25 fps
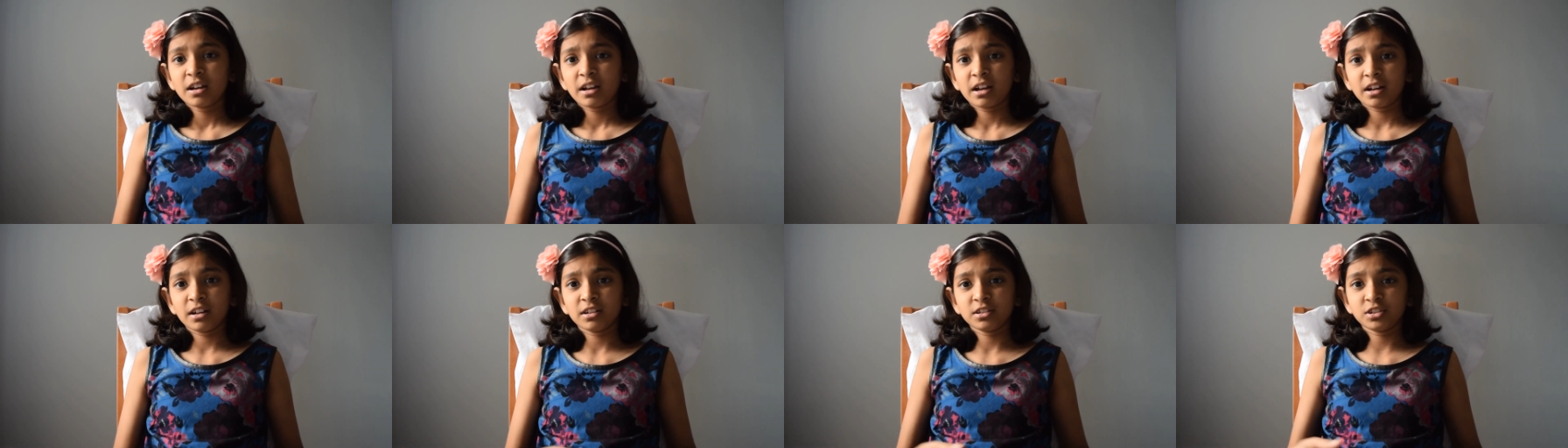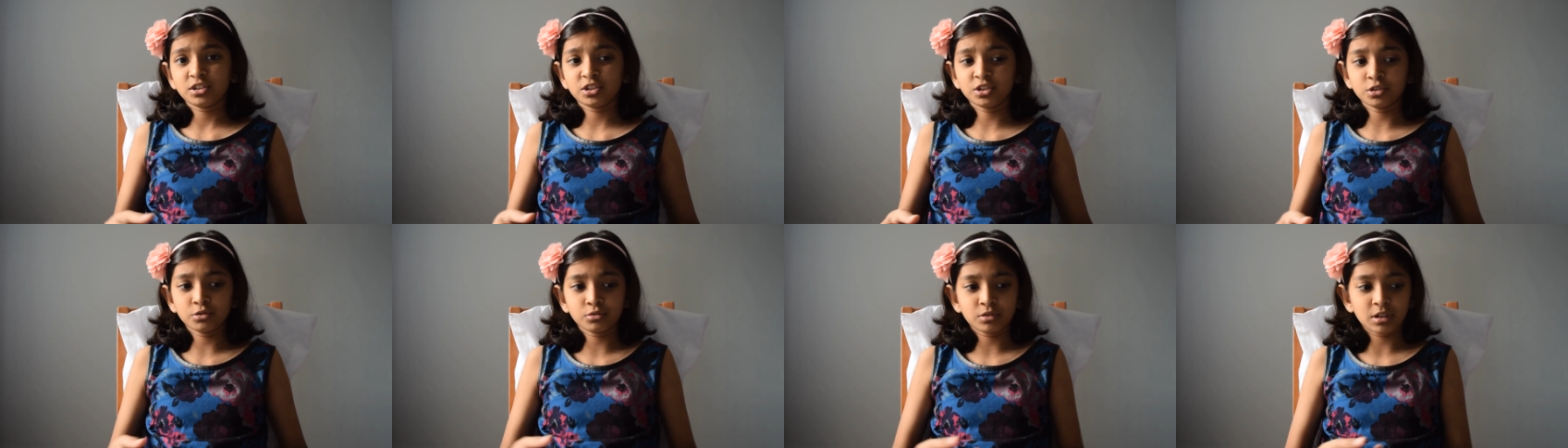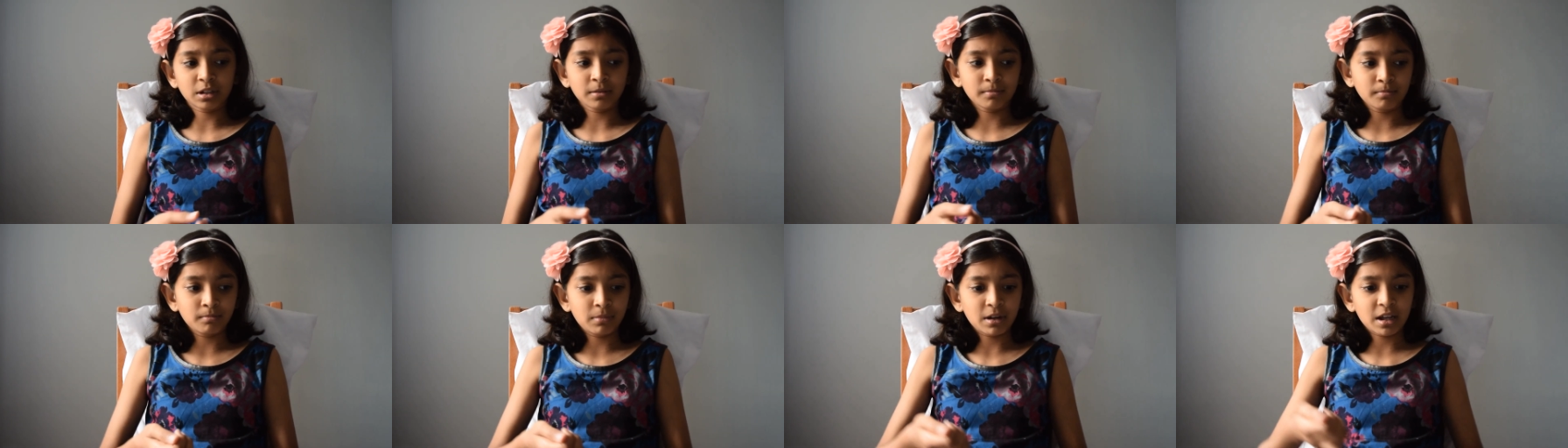and
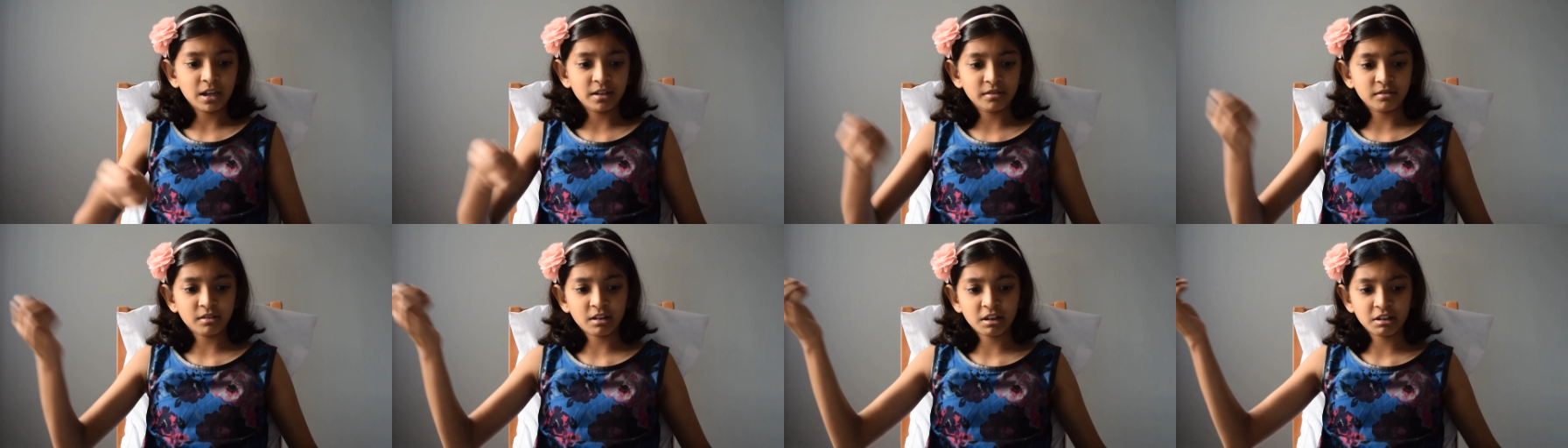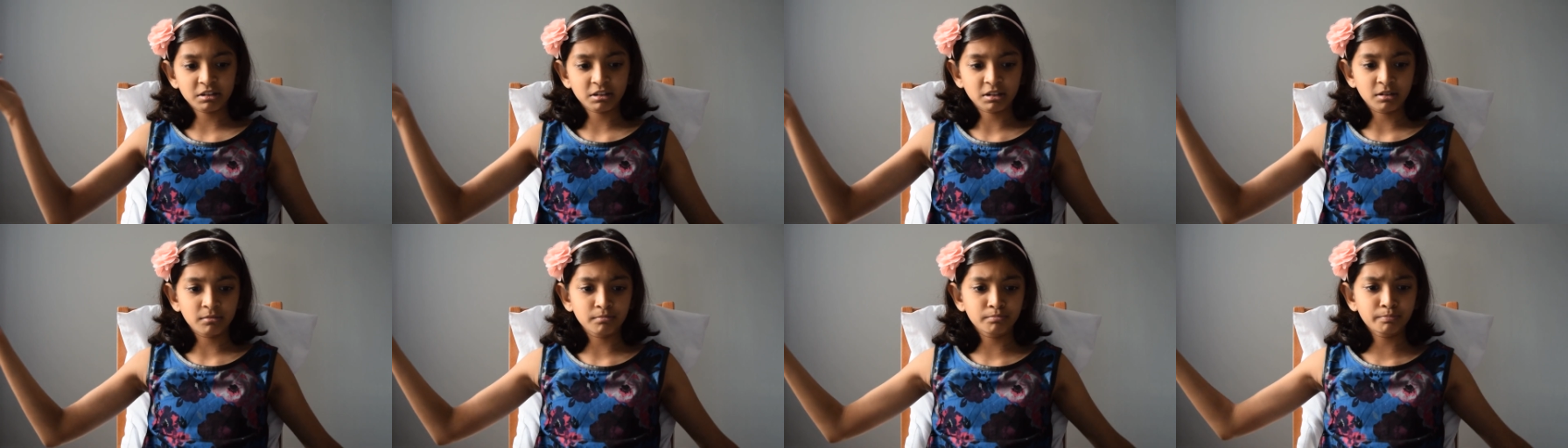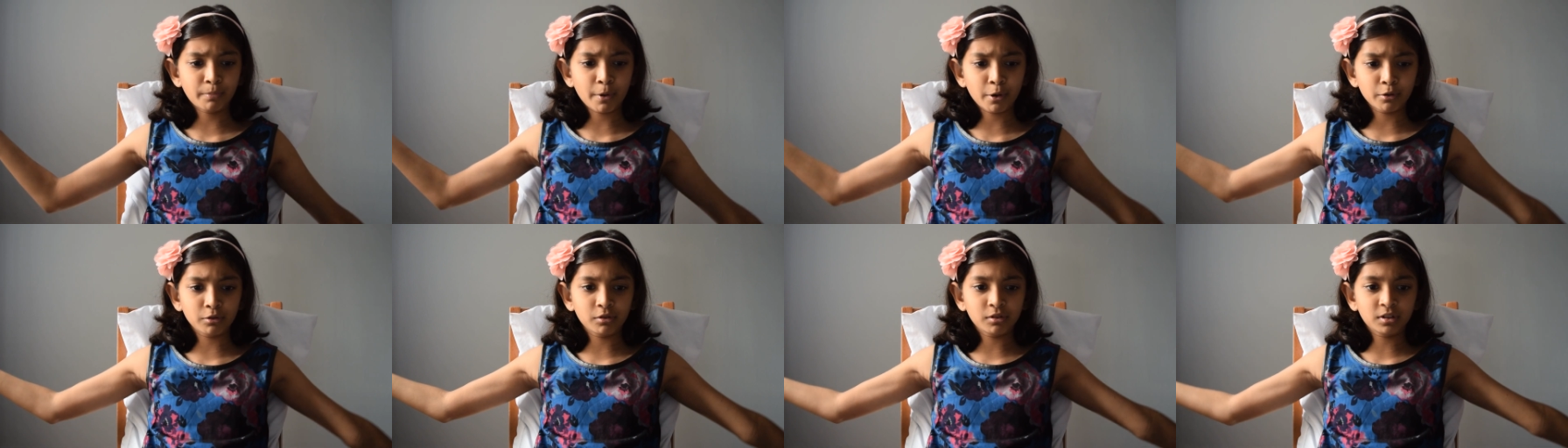shooting blazars in
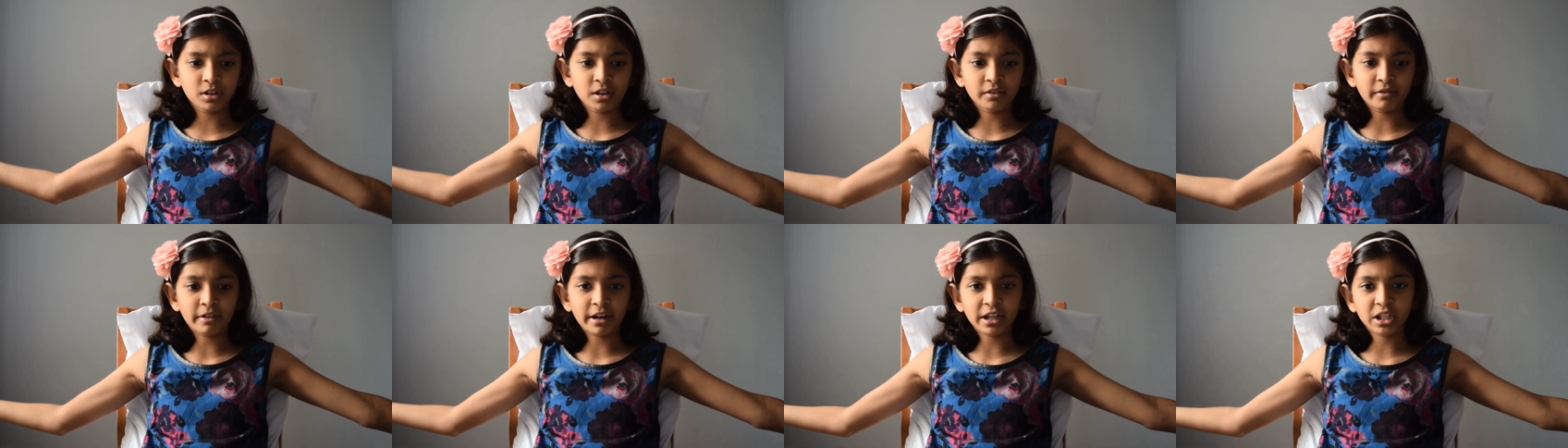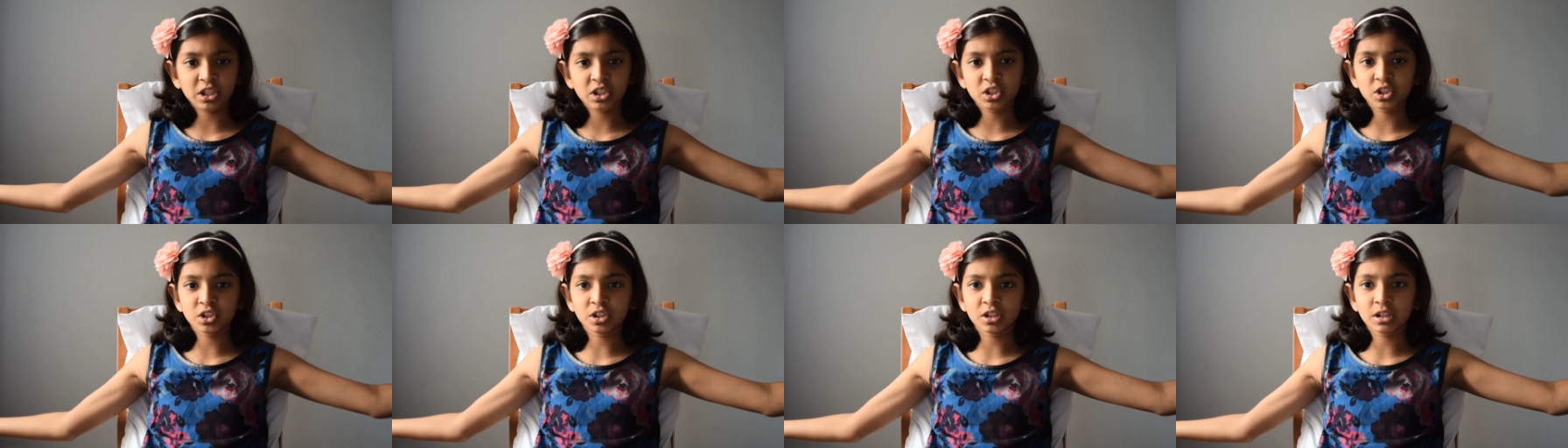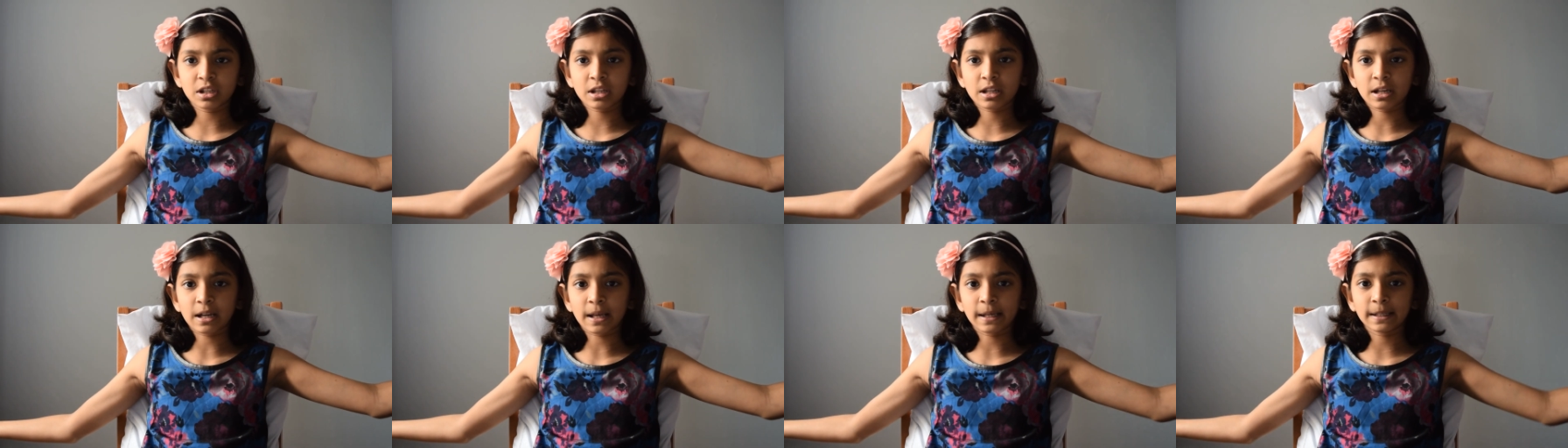both
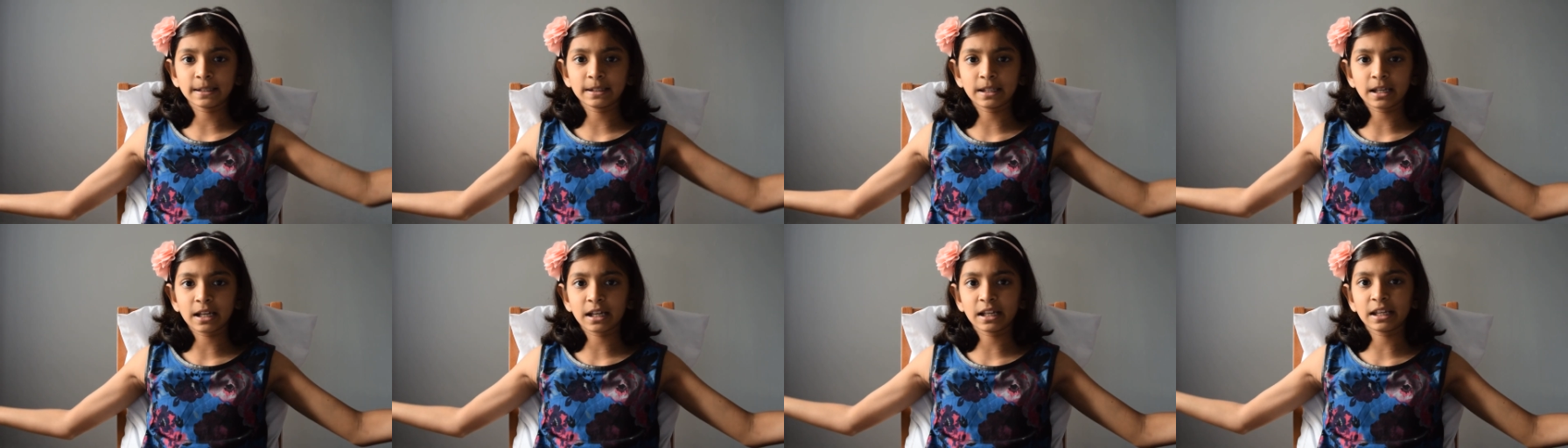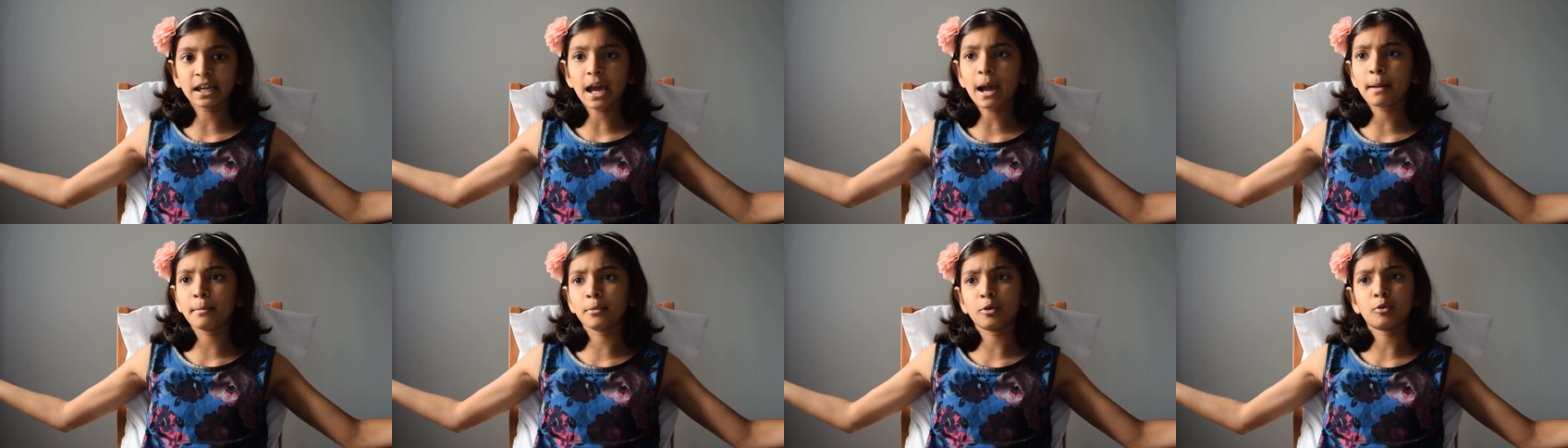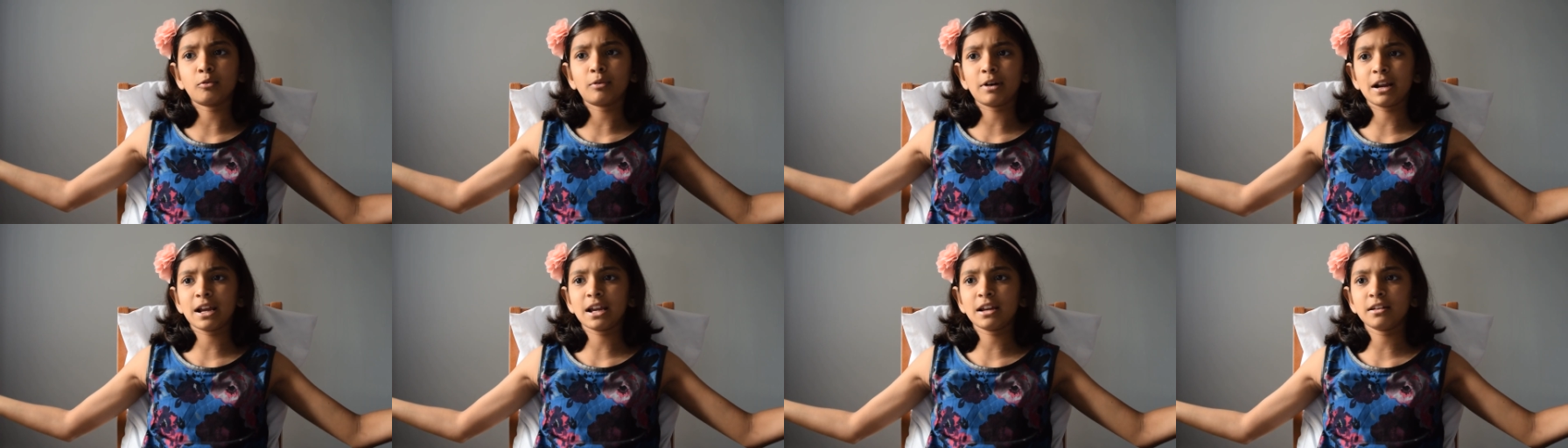directions like the gamma
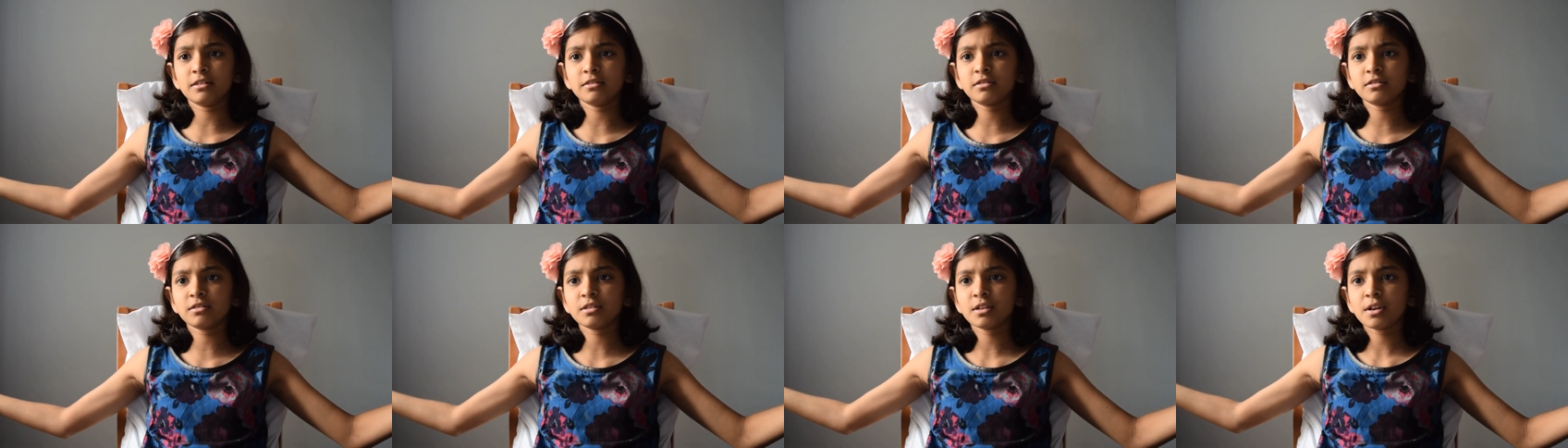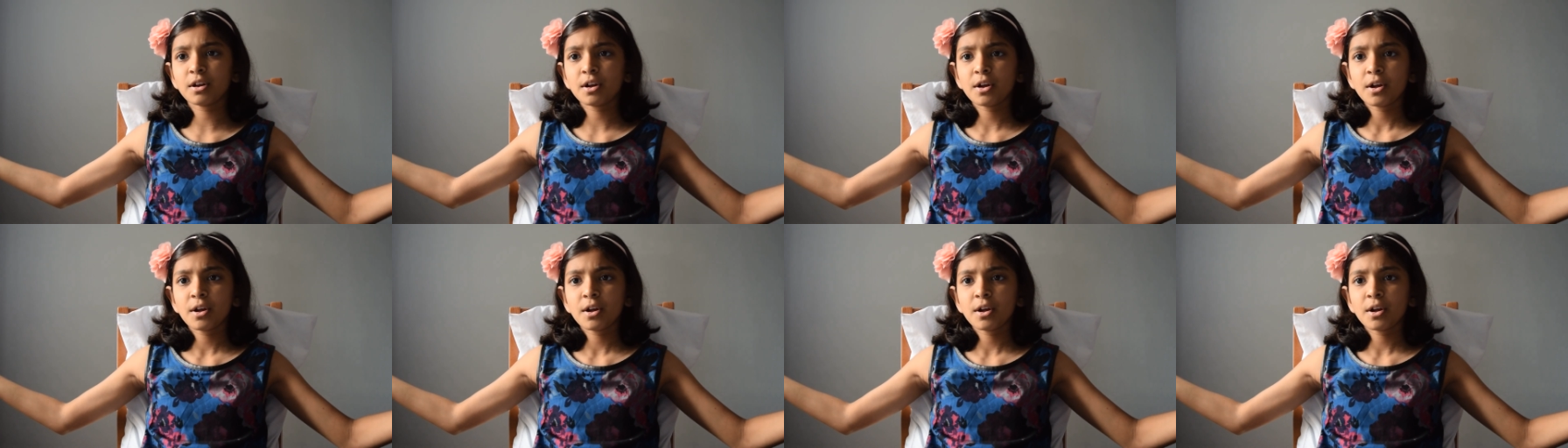rays